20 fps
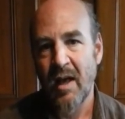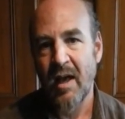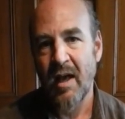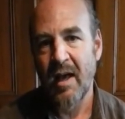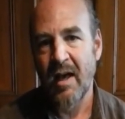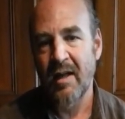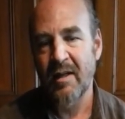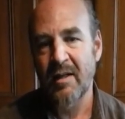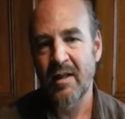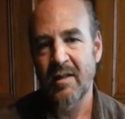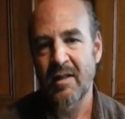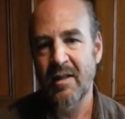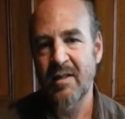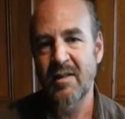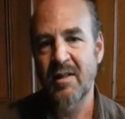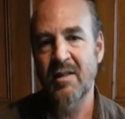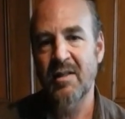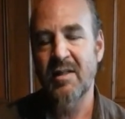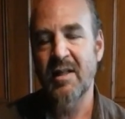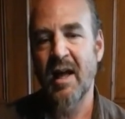And
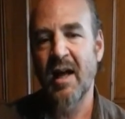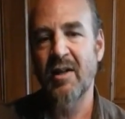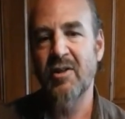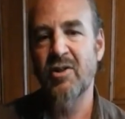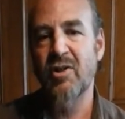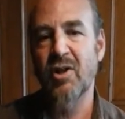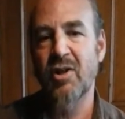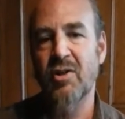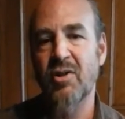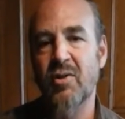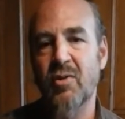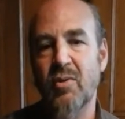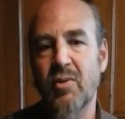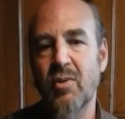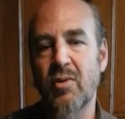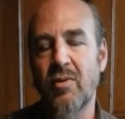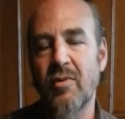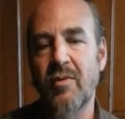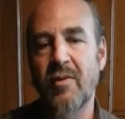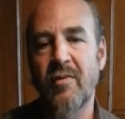this is not just
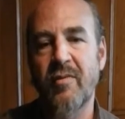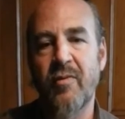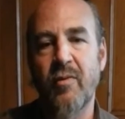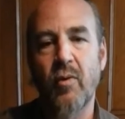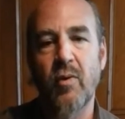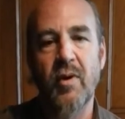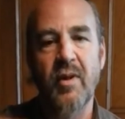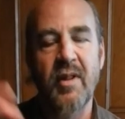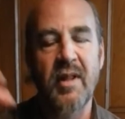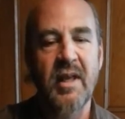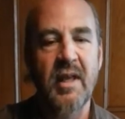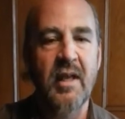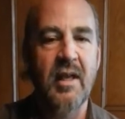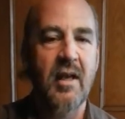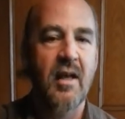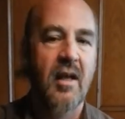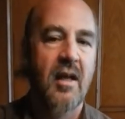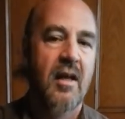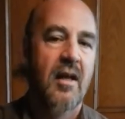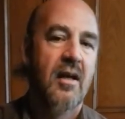true for
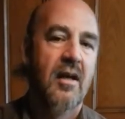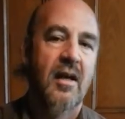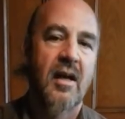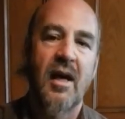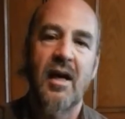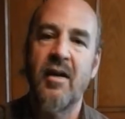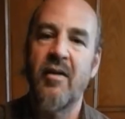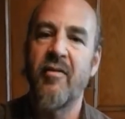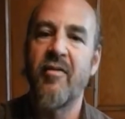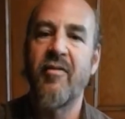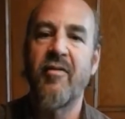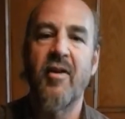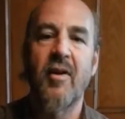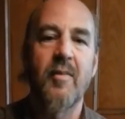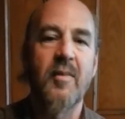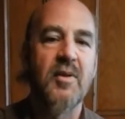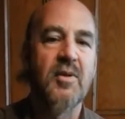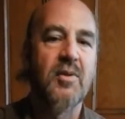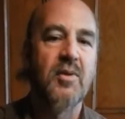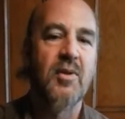the kind of
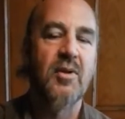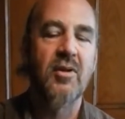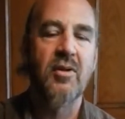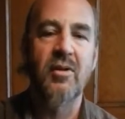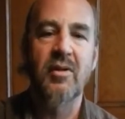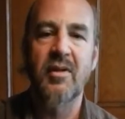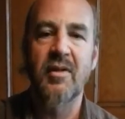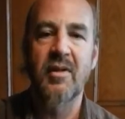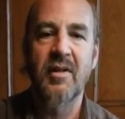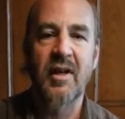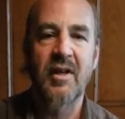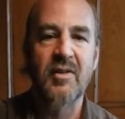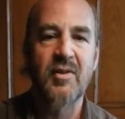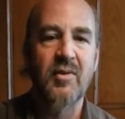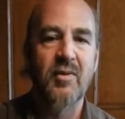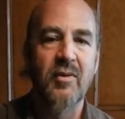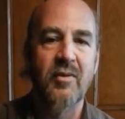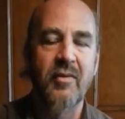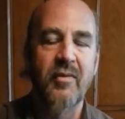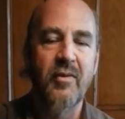pharmaceutical
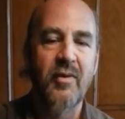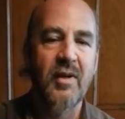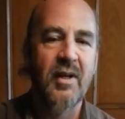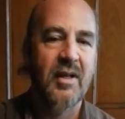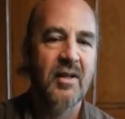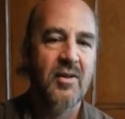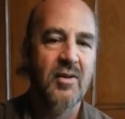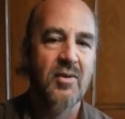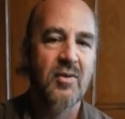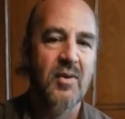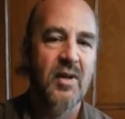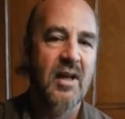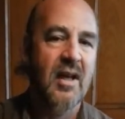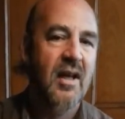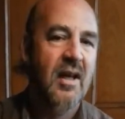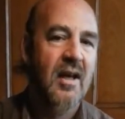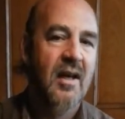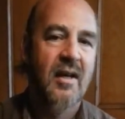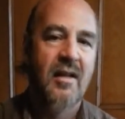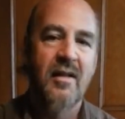industrial food industry.
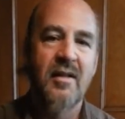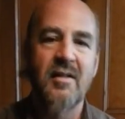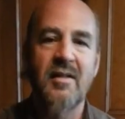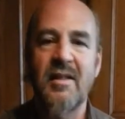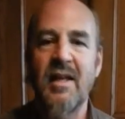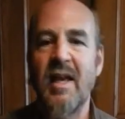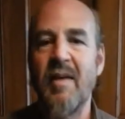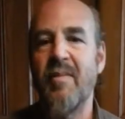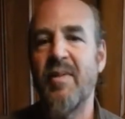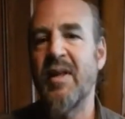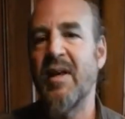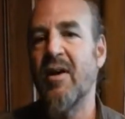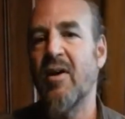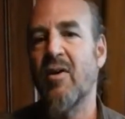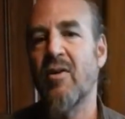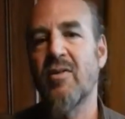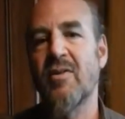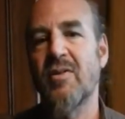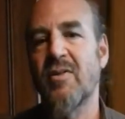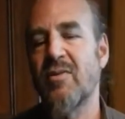The same thing
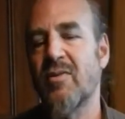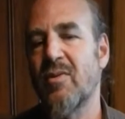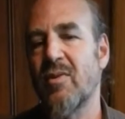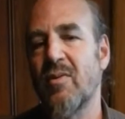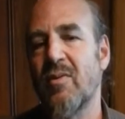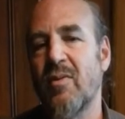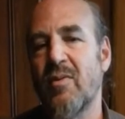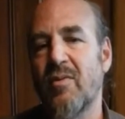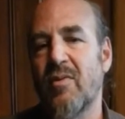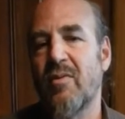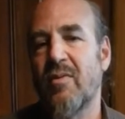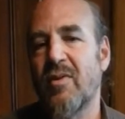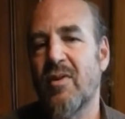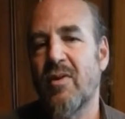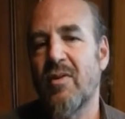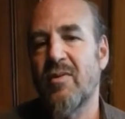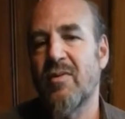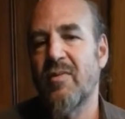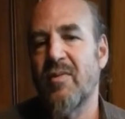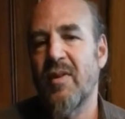goes
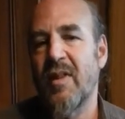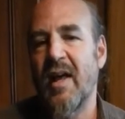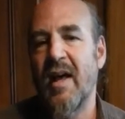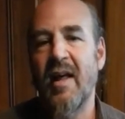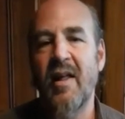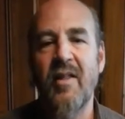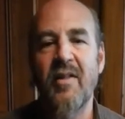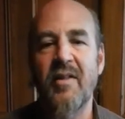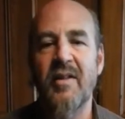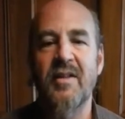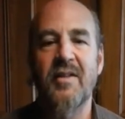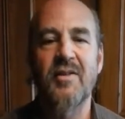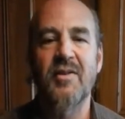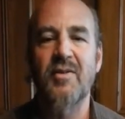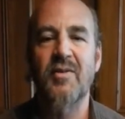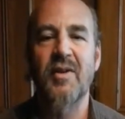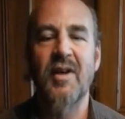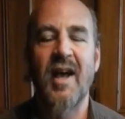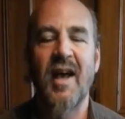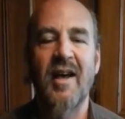for the health
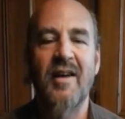industry.